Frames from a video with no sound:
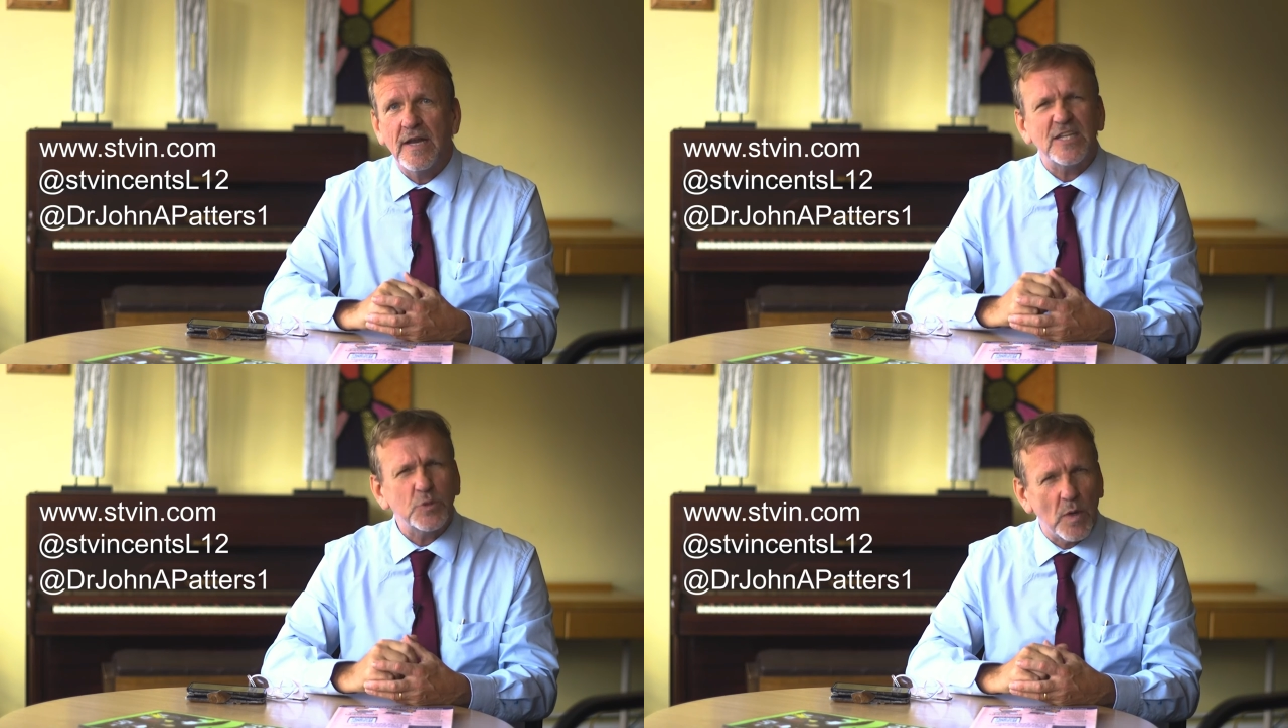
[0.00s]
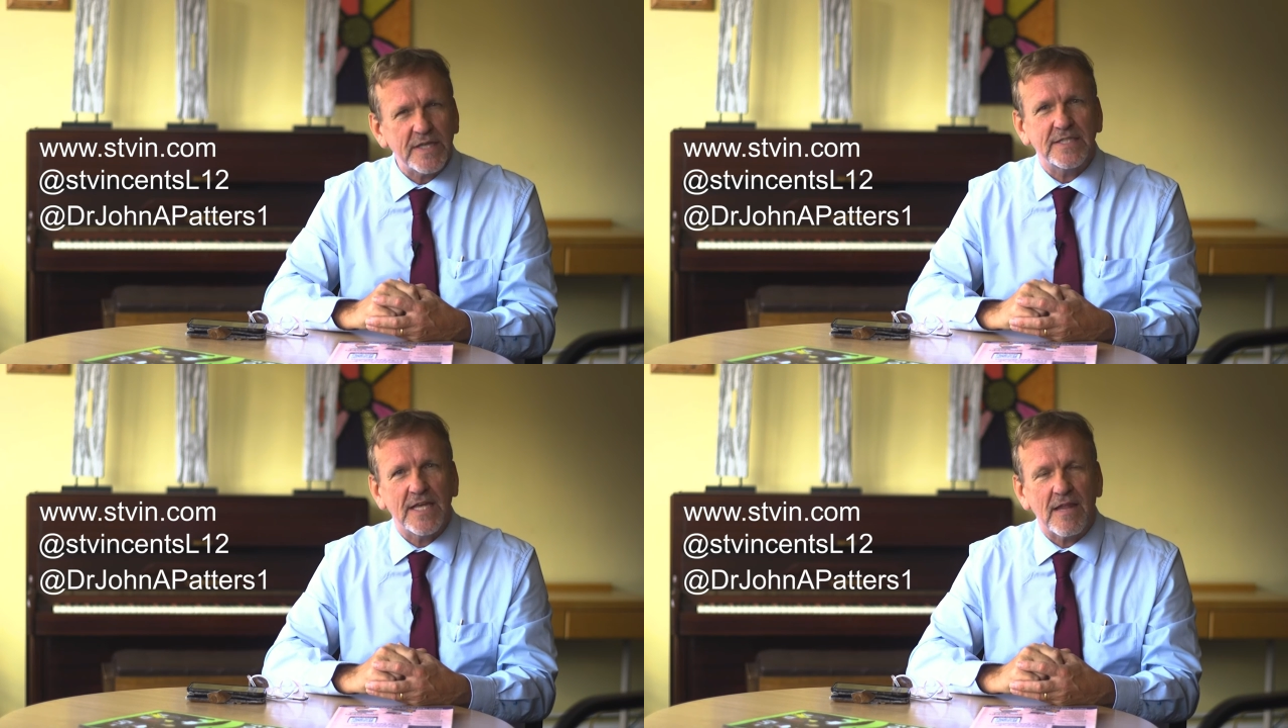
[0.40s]
Let's
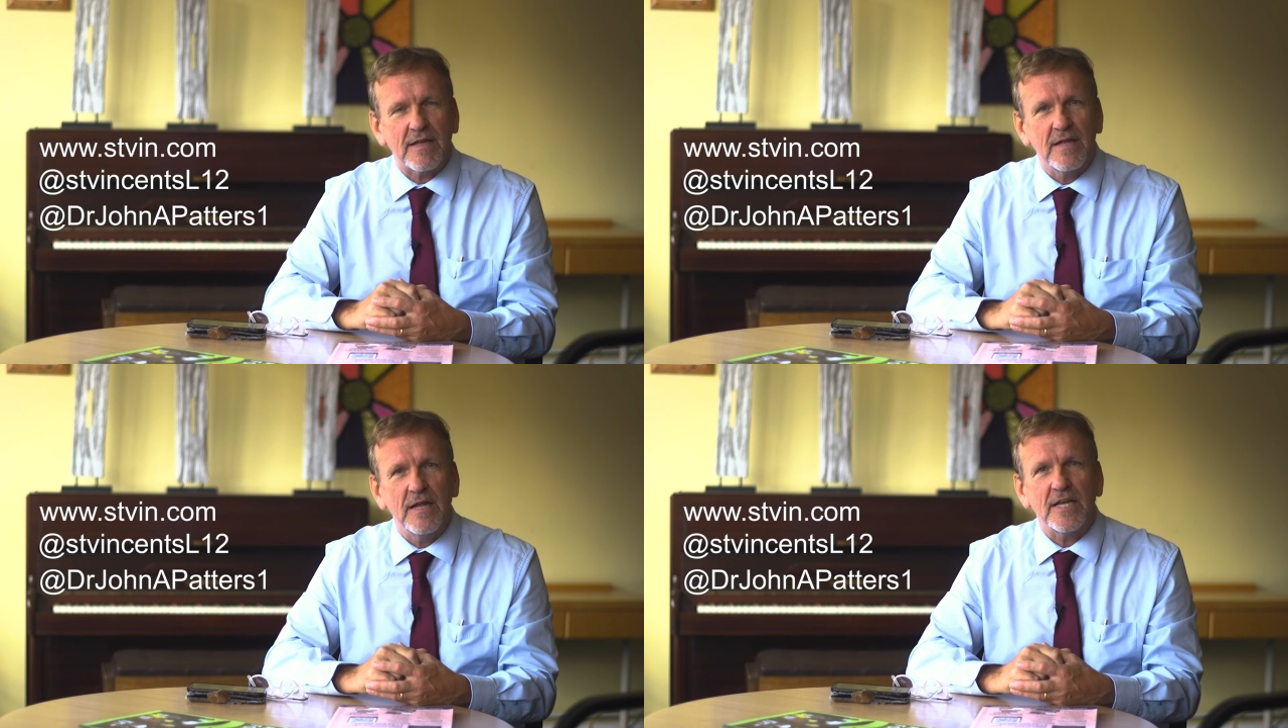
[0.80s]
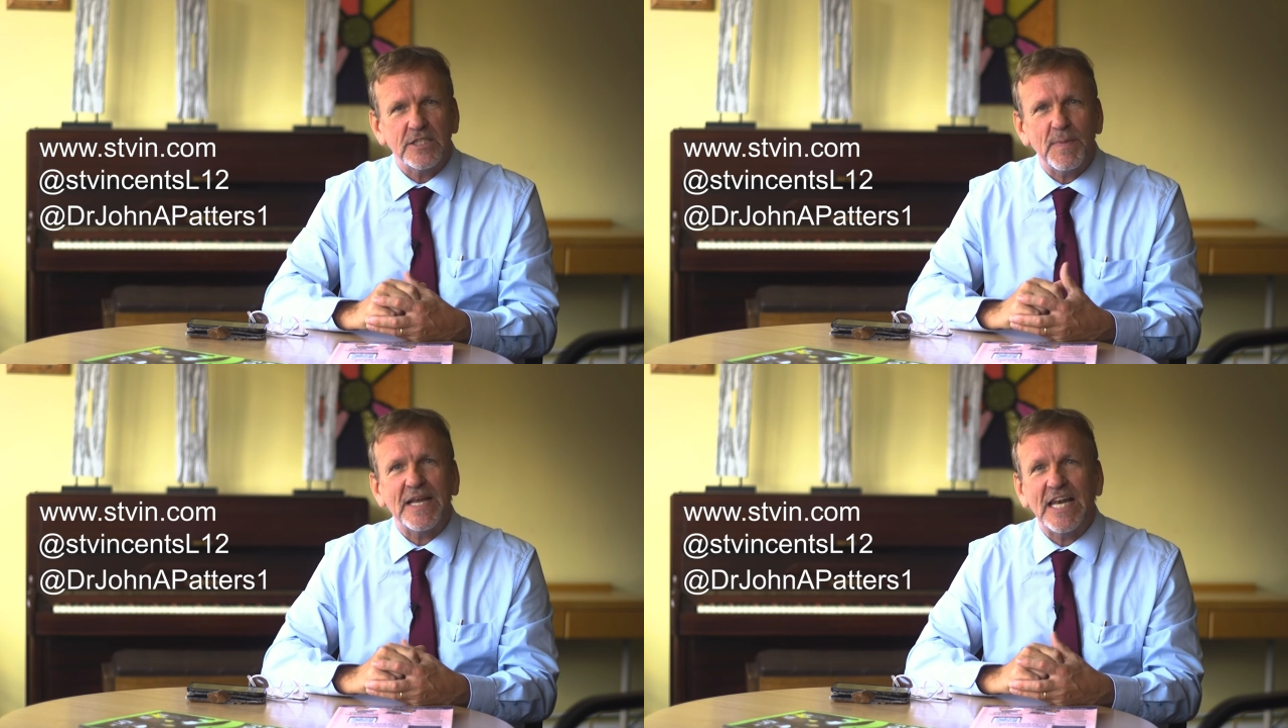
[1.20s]
work together.
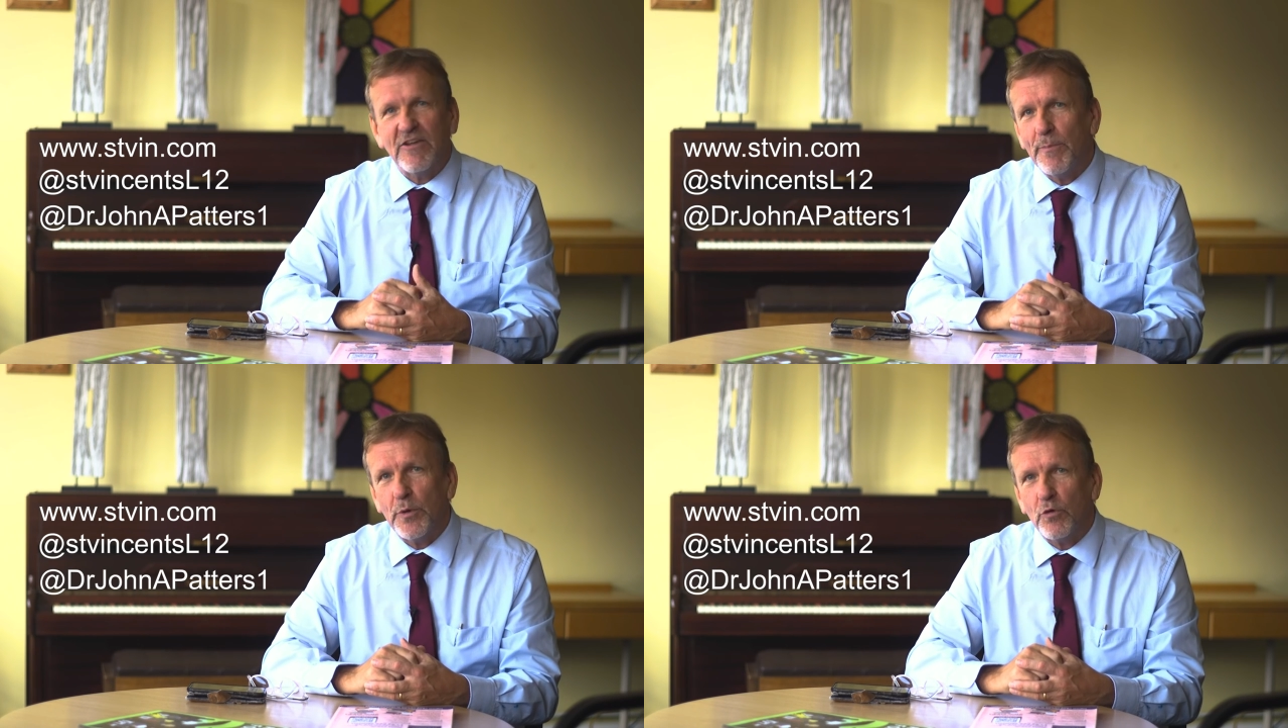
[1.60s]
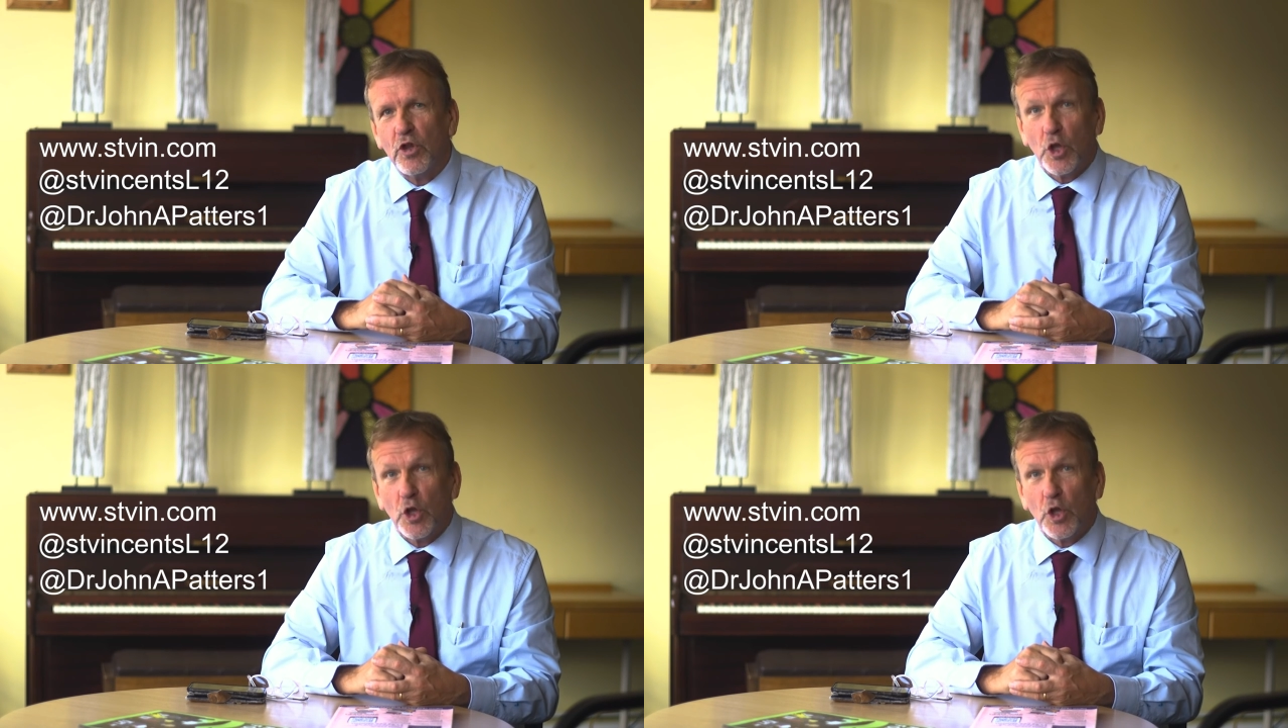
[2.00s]
Let's make Liverpool the